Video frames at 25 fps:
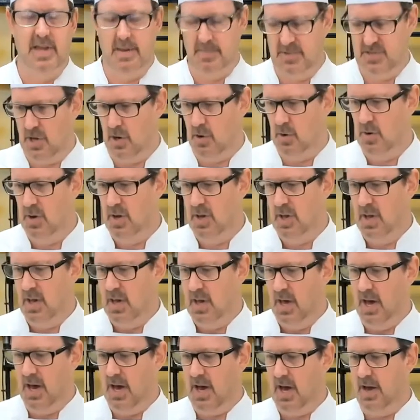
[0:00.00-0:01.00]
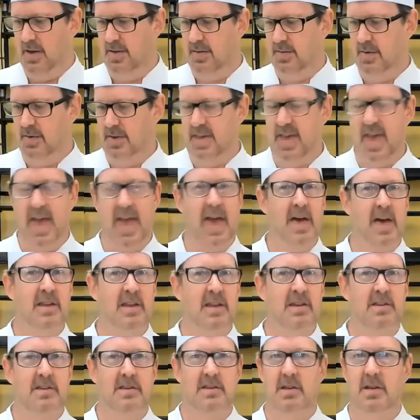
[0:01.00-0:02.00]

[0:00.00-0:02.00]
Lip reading: So canned,